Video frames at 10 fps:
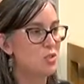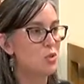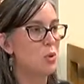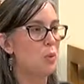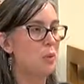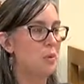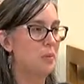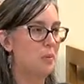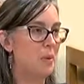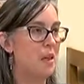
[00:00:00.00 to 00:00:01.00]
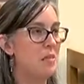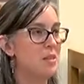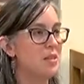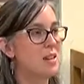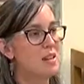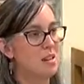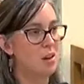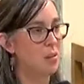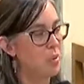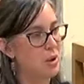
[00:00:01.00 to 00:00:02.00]
So by that I mean technically
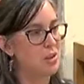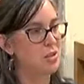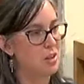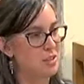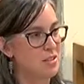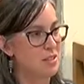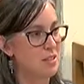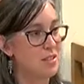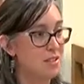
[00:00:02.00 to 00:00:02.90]
our parks are considered in